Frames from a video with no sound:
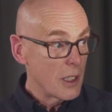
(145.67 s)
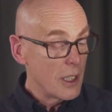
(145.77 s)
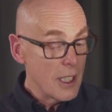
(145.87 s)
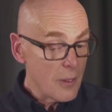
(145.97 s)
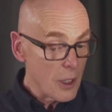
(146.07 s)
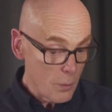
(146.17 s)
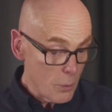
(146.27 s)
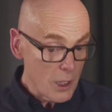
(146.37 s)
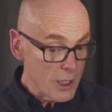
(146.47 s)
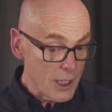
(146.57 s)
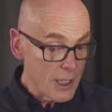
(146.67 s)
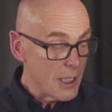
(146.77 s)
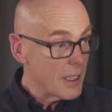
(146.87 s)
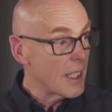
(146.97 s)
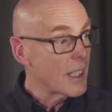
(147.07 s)
never write any
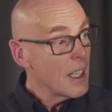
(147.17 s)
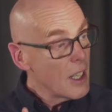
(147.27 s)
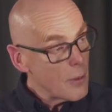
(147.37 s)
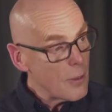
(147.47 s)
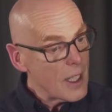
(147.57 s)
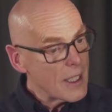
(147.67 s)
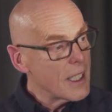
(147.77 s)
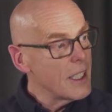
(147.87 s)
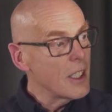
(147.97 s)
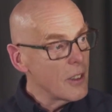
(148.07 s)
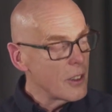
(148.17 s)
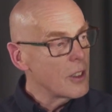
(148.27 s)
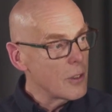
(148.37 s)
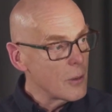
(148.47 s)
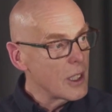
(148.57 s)
Erlang, the fact they know there are
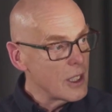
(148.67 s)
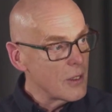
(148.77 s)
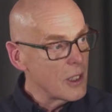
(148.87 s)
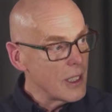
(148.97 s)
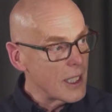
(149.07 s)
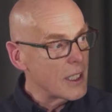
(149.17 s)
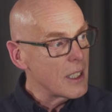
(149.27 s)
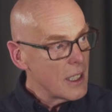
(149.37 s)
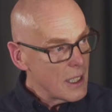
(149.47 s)
different ways of doing it